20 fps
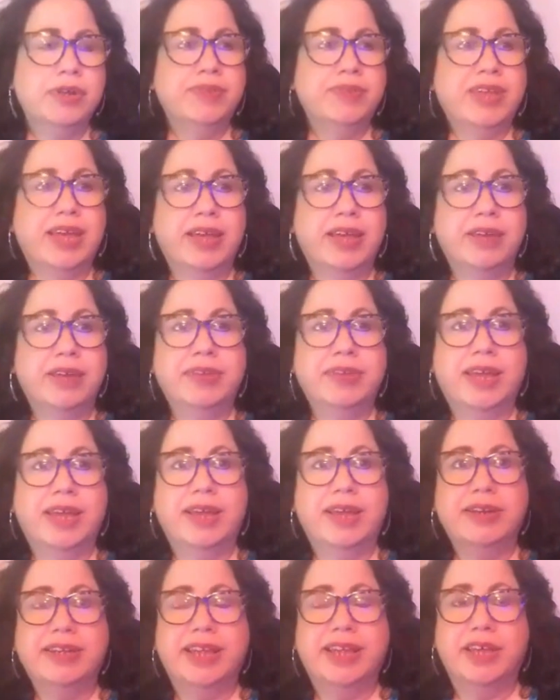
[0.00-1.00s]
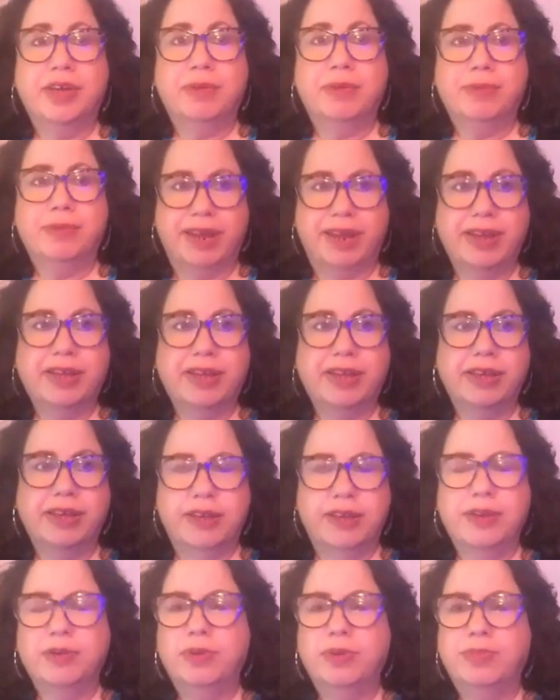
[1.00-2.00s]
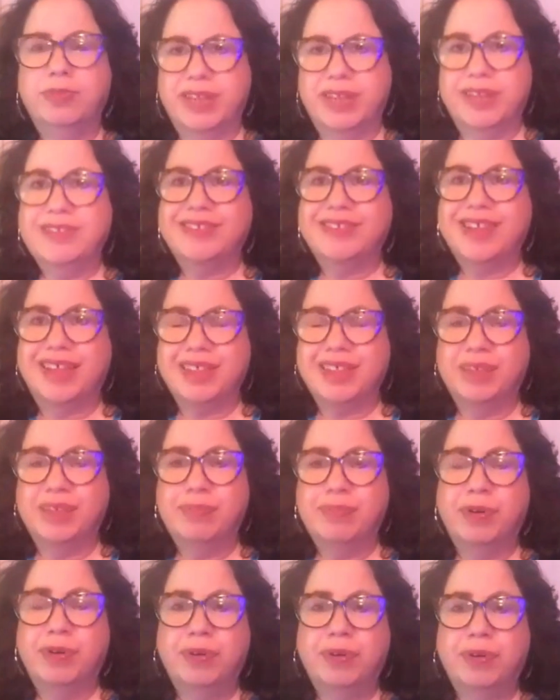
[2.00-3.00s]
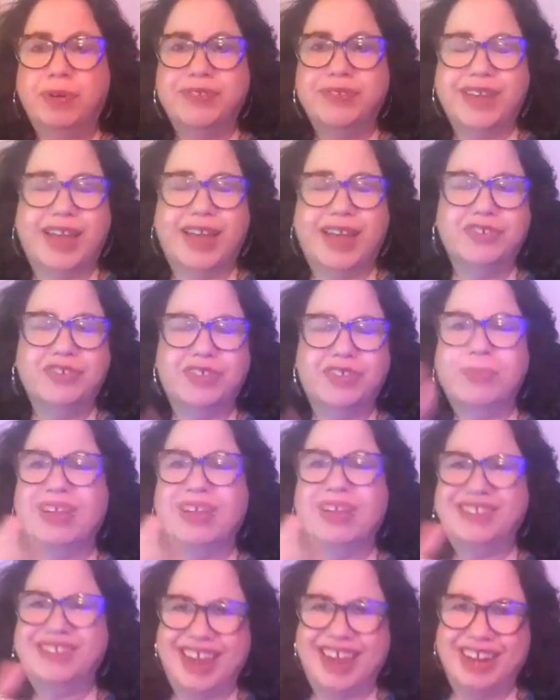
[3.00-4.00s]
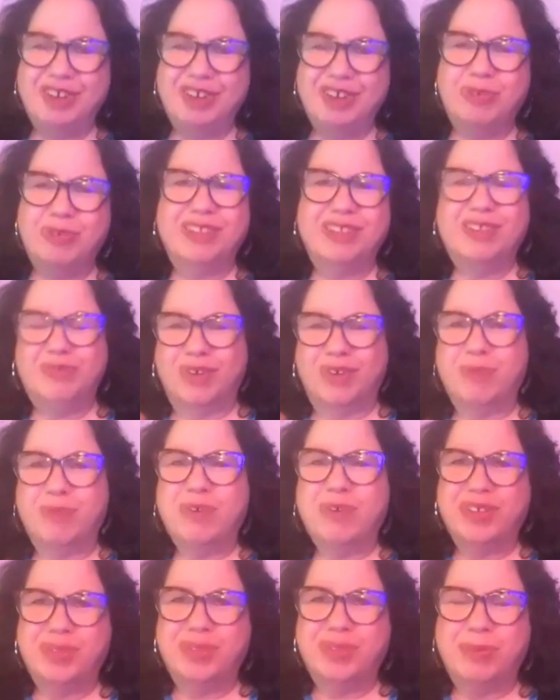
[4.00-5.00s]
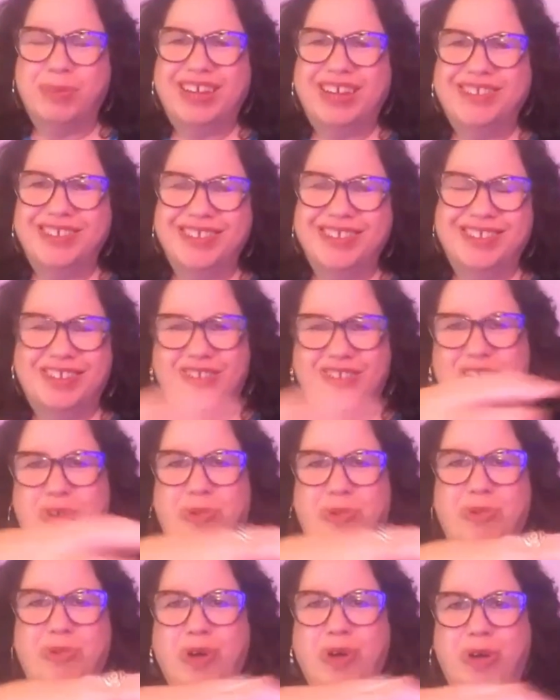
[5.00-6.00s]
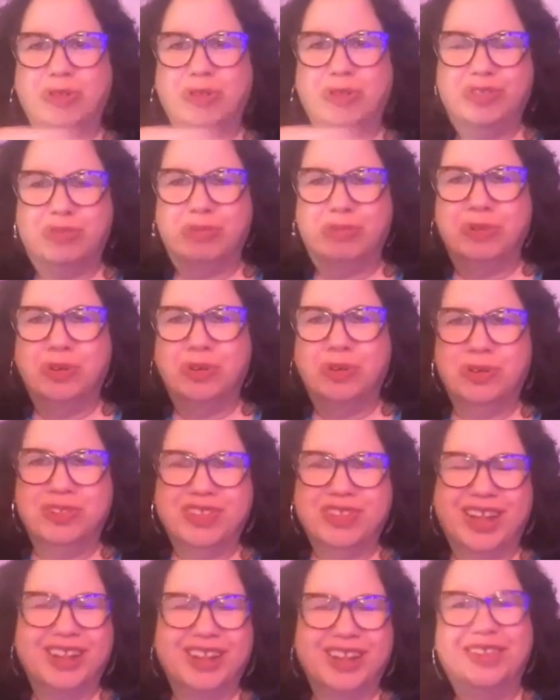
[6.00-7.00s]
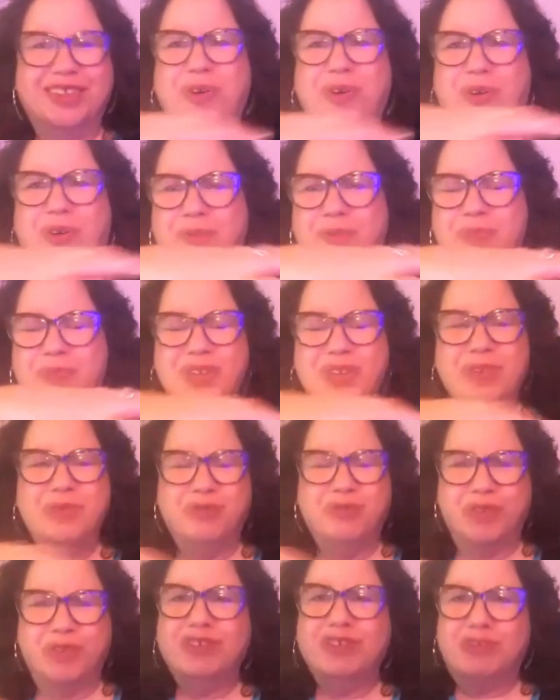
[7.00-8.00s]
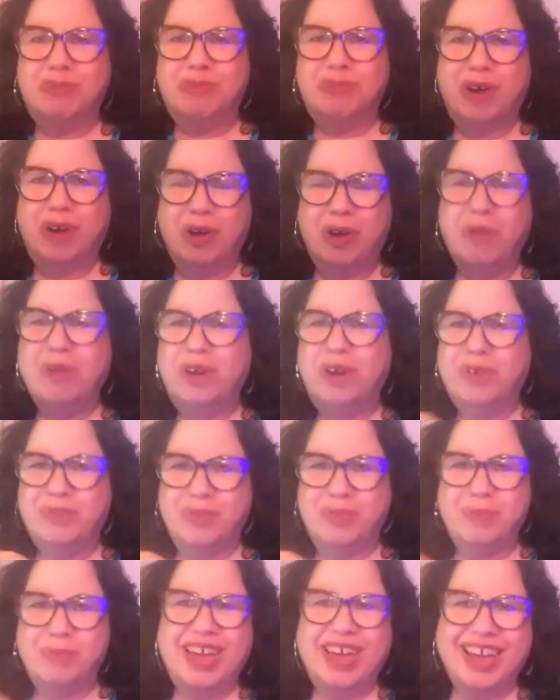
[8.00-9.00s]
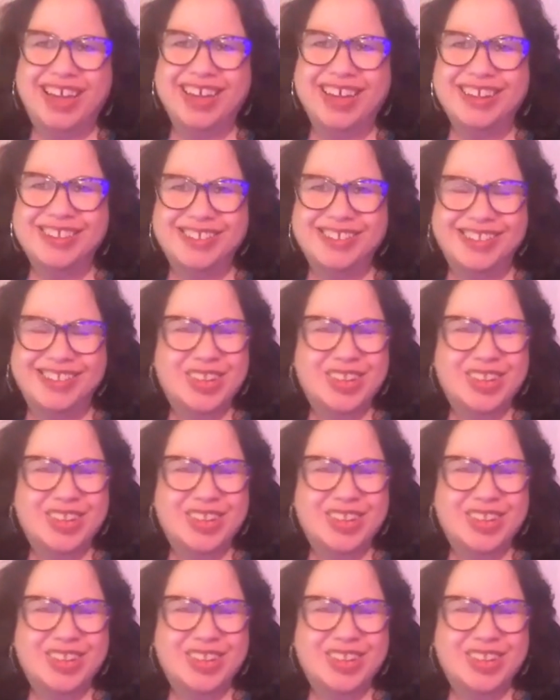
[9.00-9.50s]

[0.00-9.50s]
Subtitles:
And Gail Rankin, who plays Sally Bowles, actually makes an entrance from one of the mezzes, and she crawls through like the whole first row of the mezz.